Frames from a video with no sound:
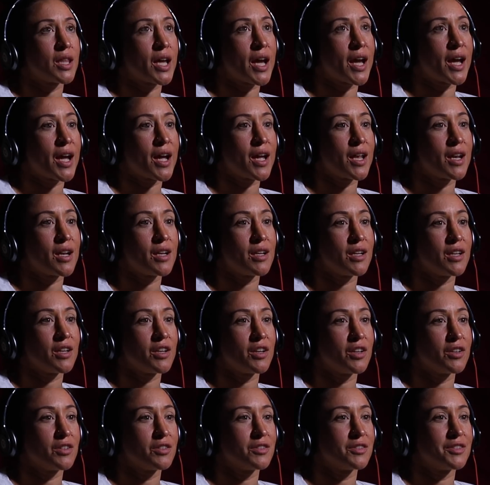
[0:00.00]
that, you
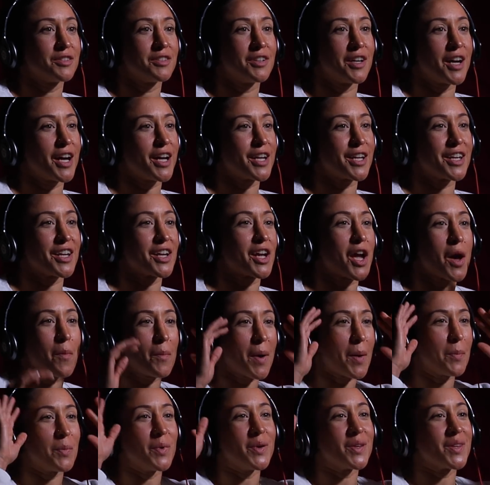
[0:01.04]
know, I can come
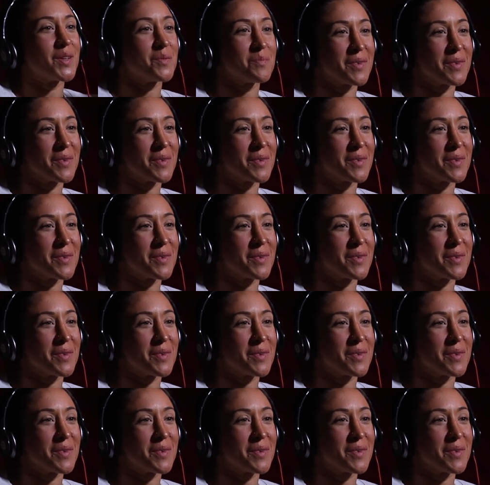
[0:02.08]
up with